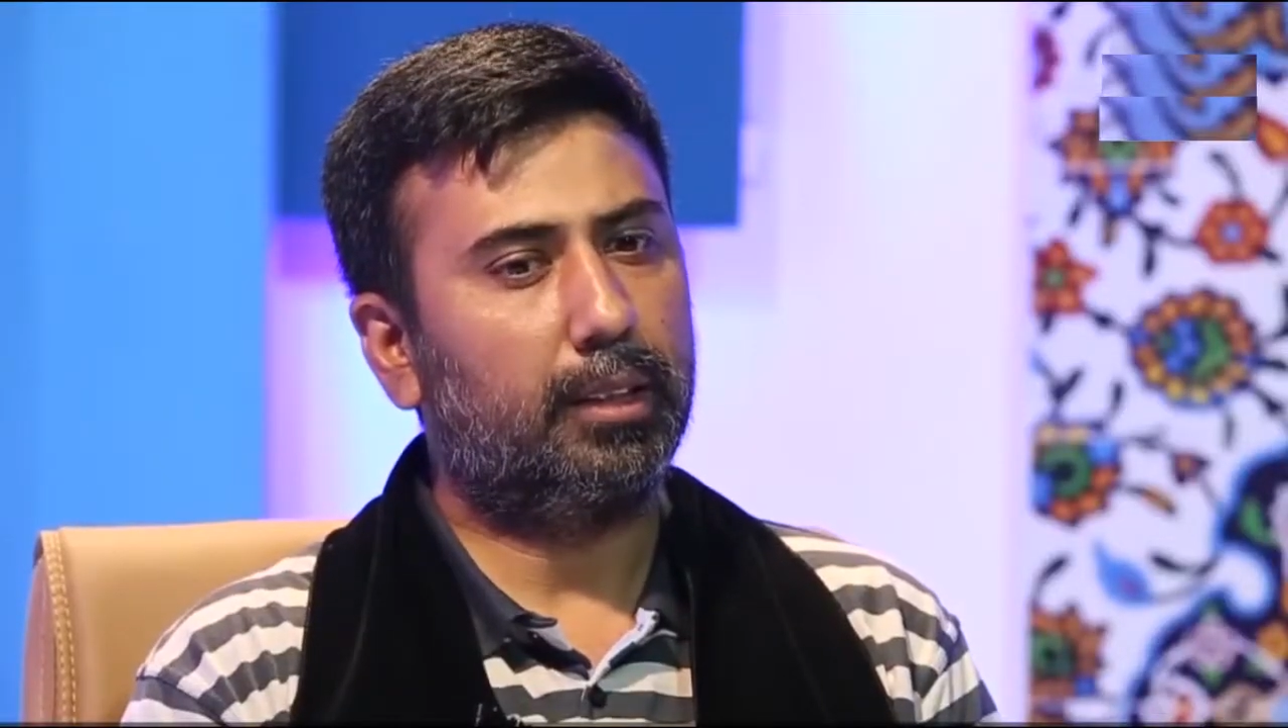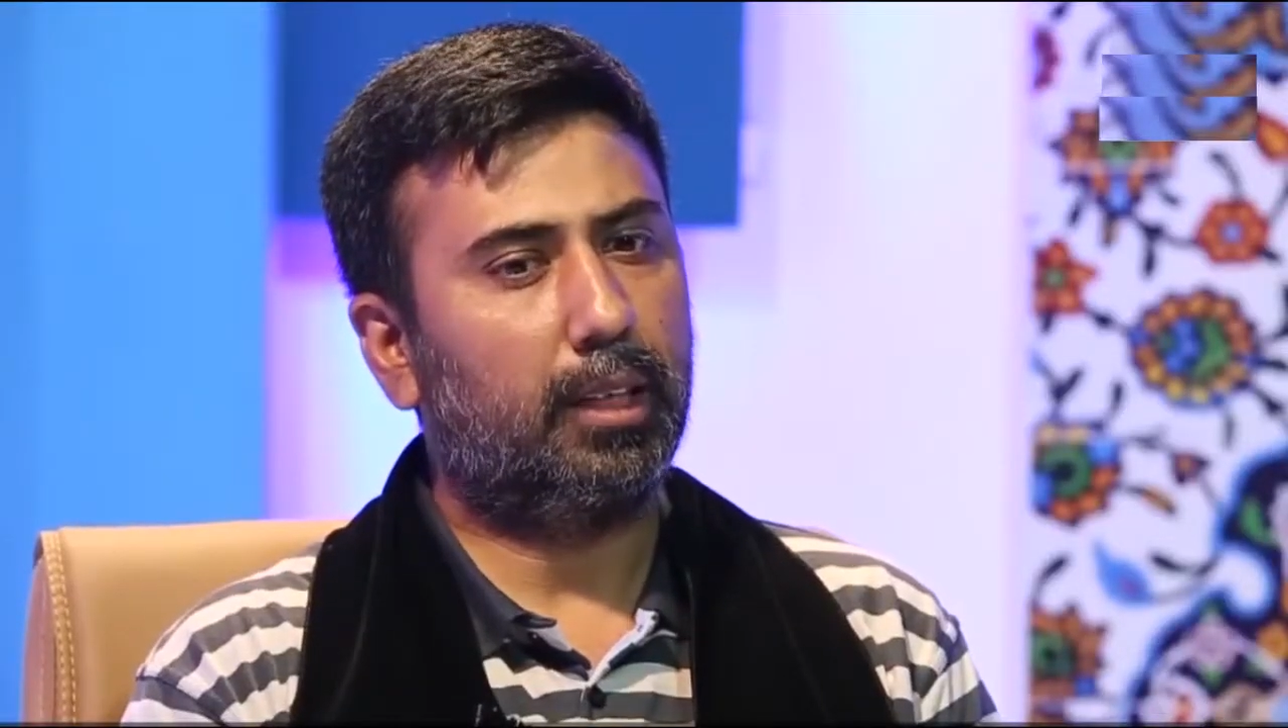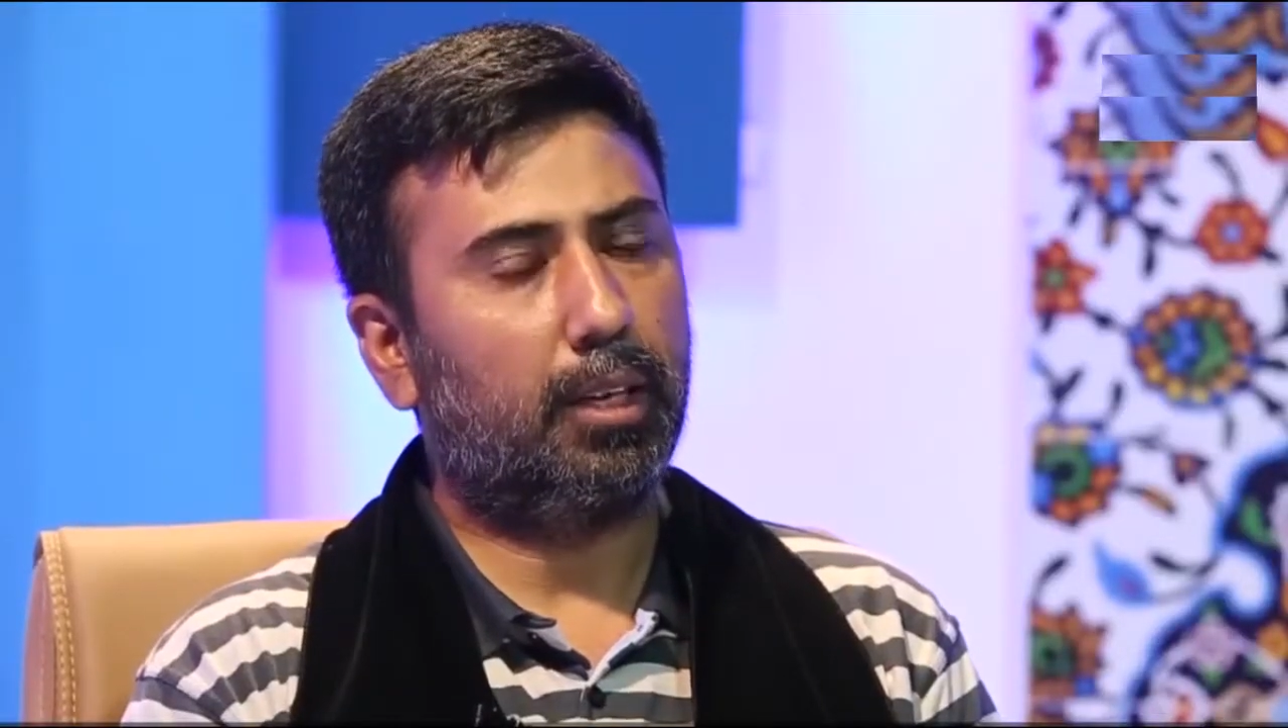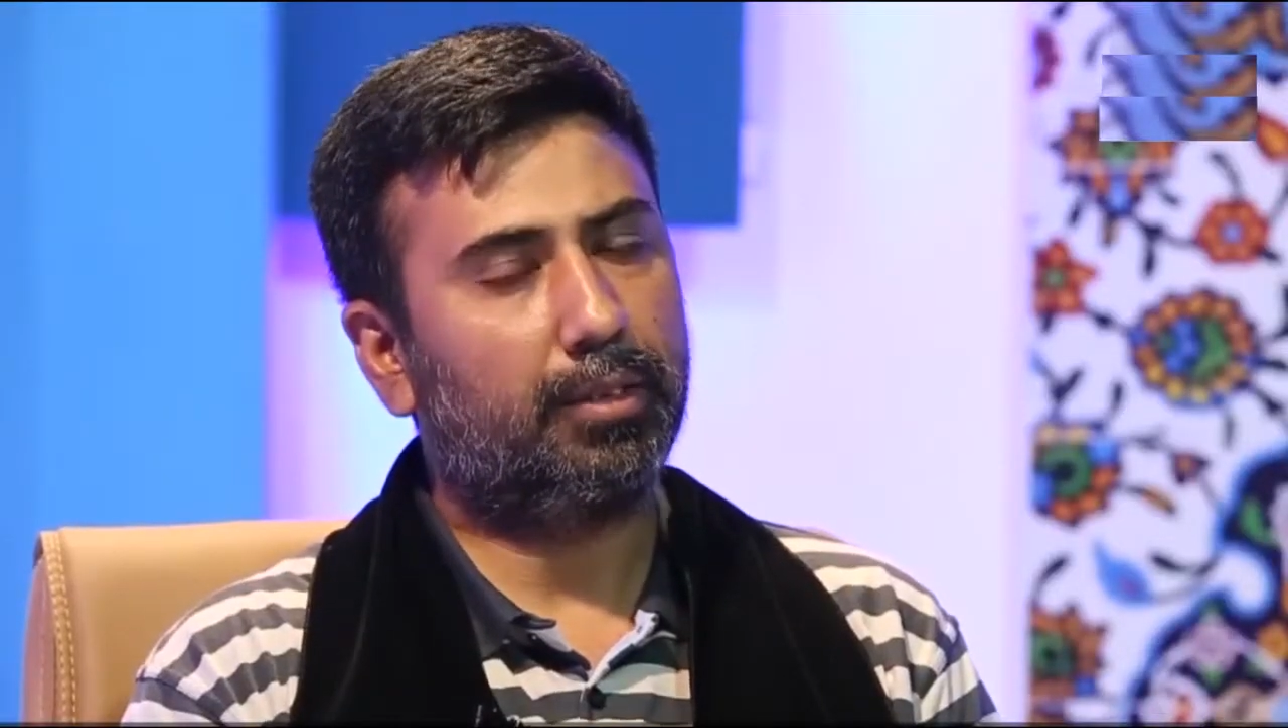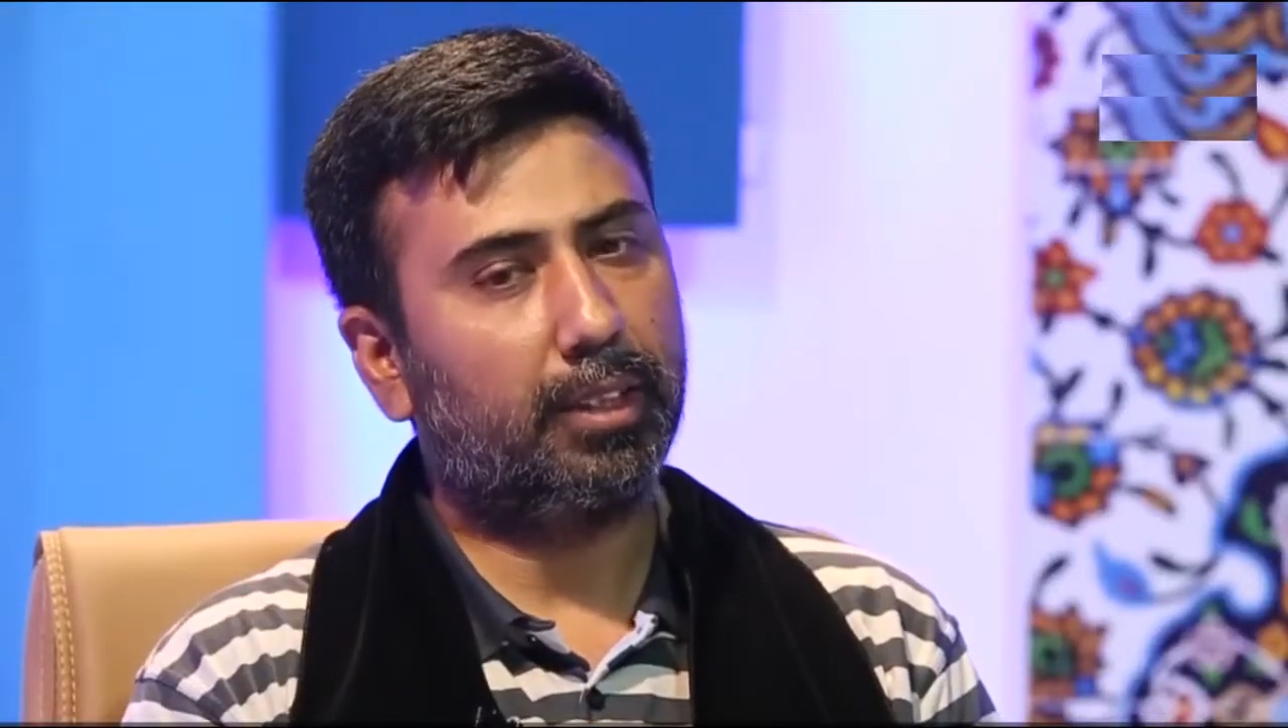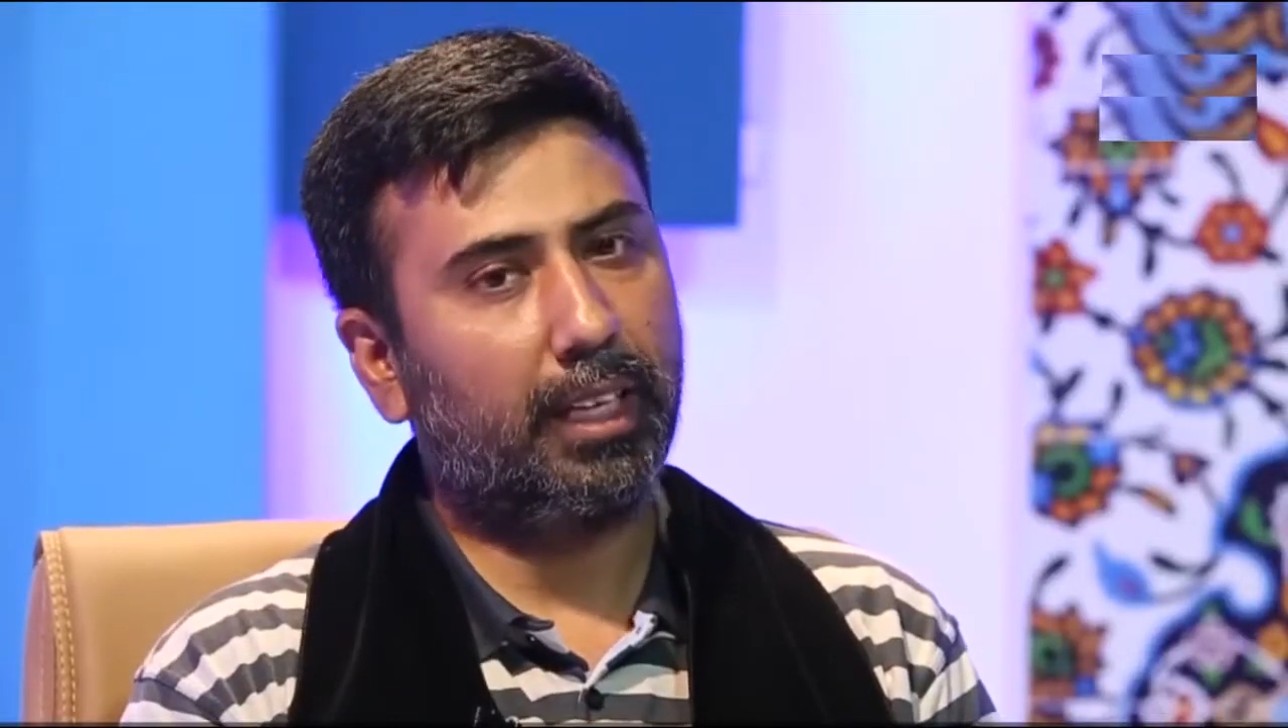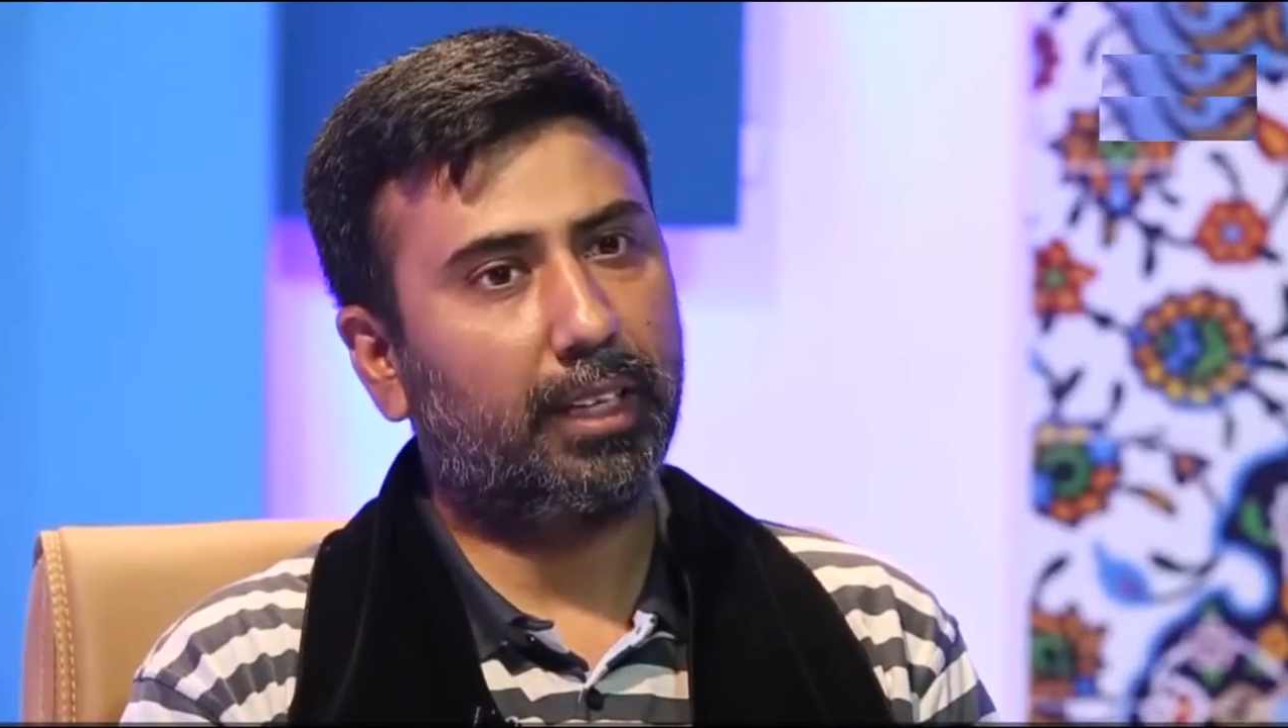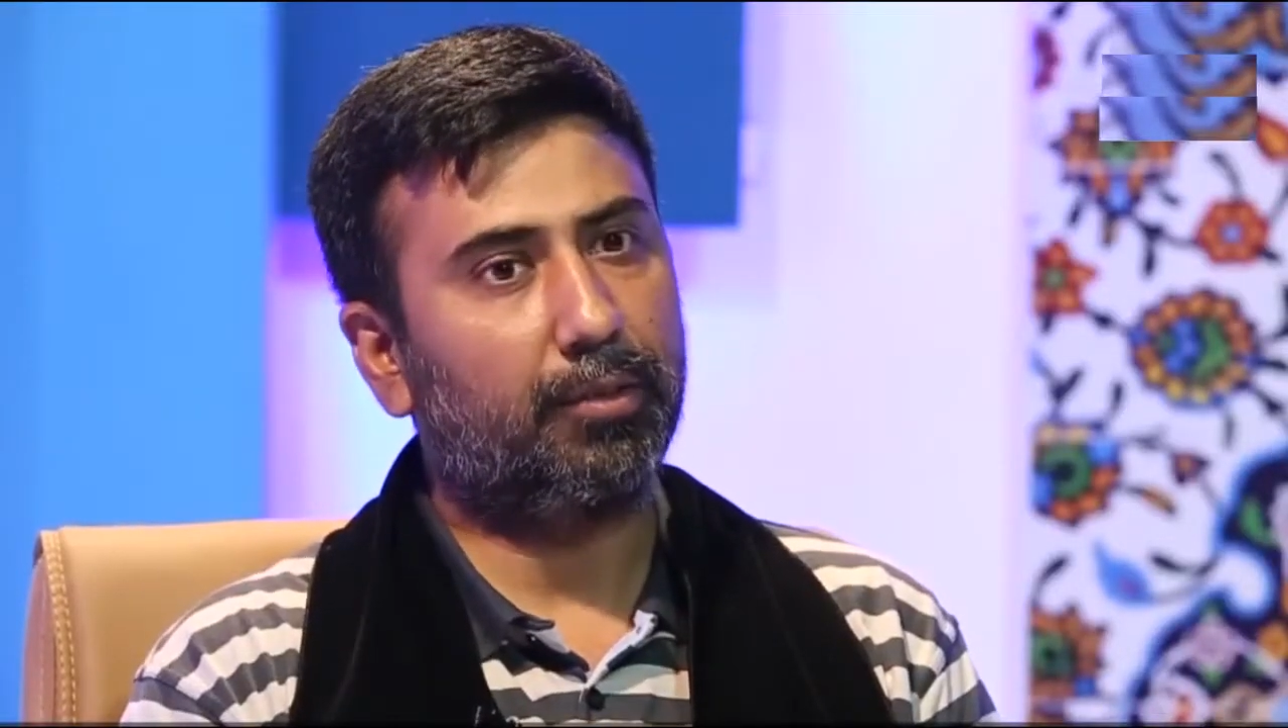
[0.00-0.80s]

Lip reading: after that,